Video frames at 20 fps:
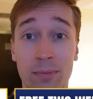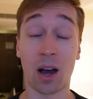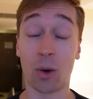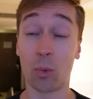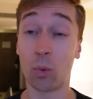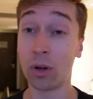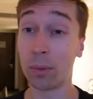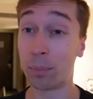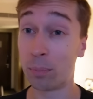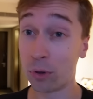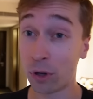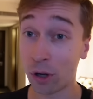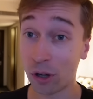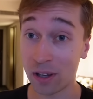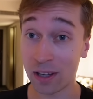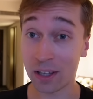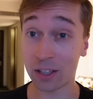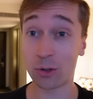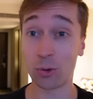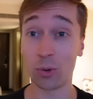I will put a
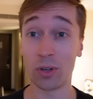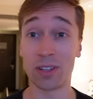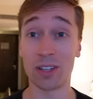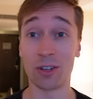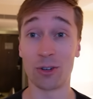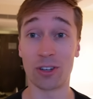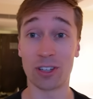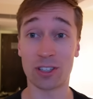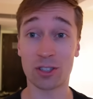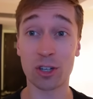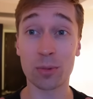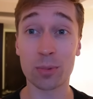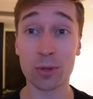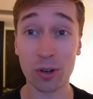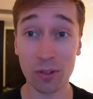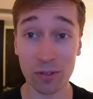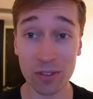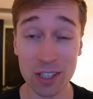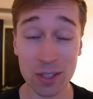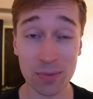link to it in the
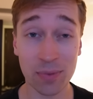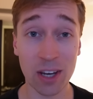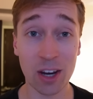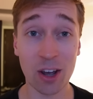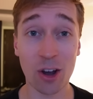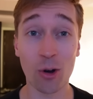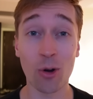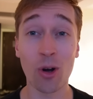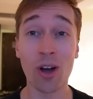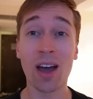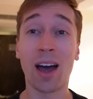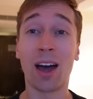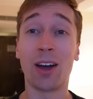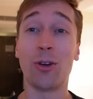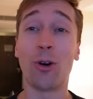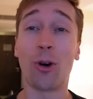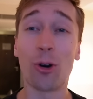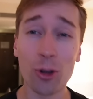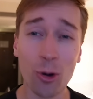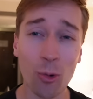description of this video.
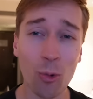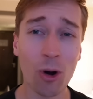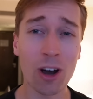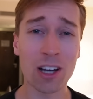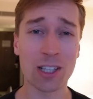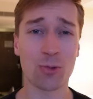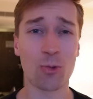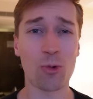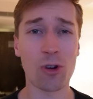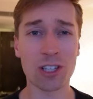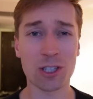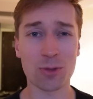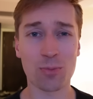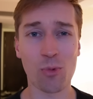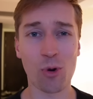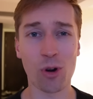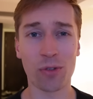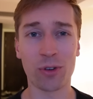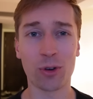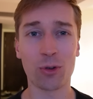And otherwise,
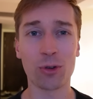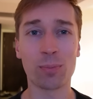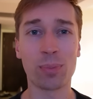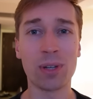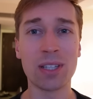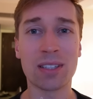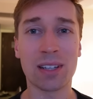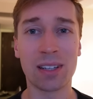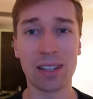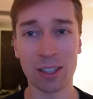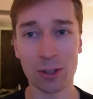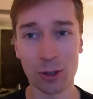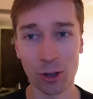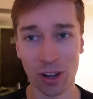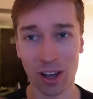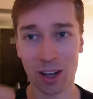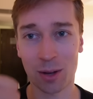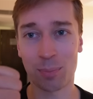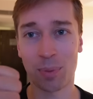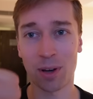once more, if you could please click the
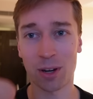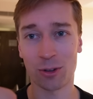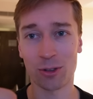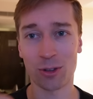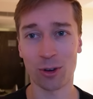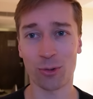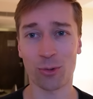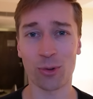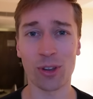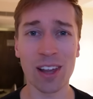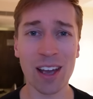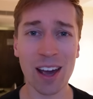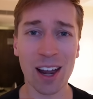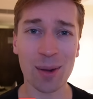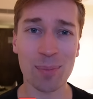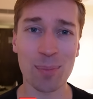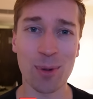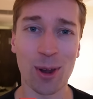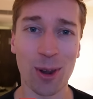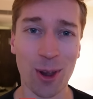like button, that really
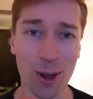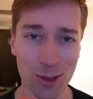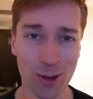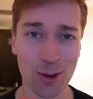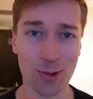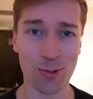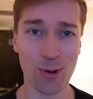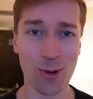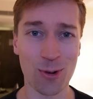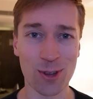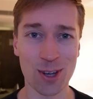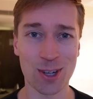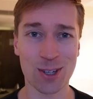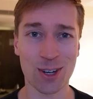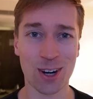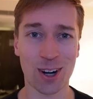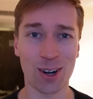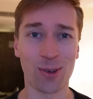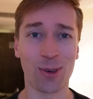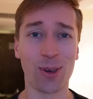helped me a lot to grow this
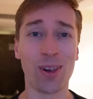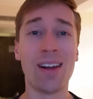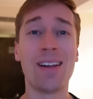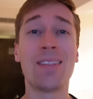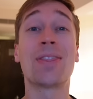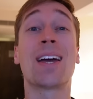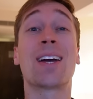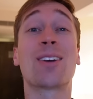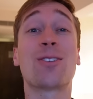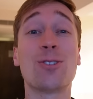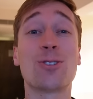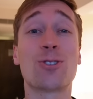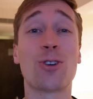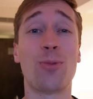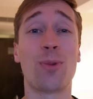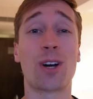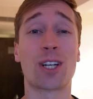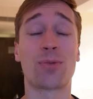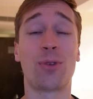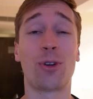channel. Thank you
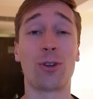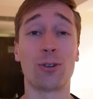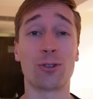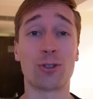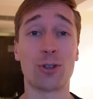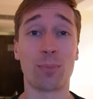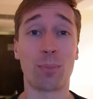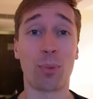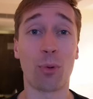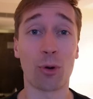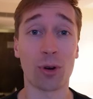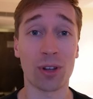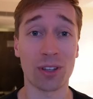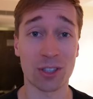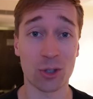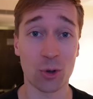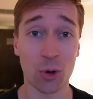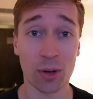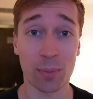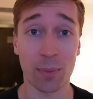so much for your support
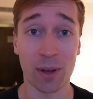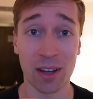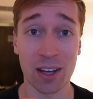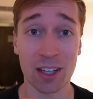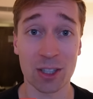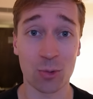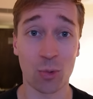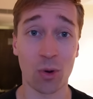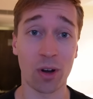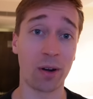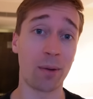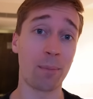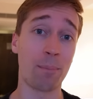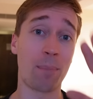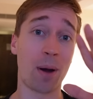and see you at my next one.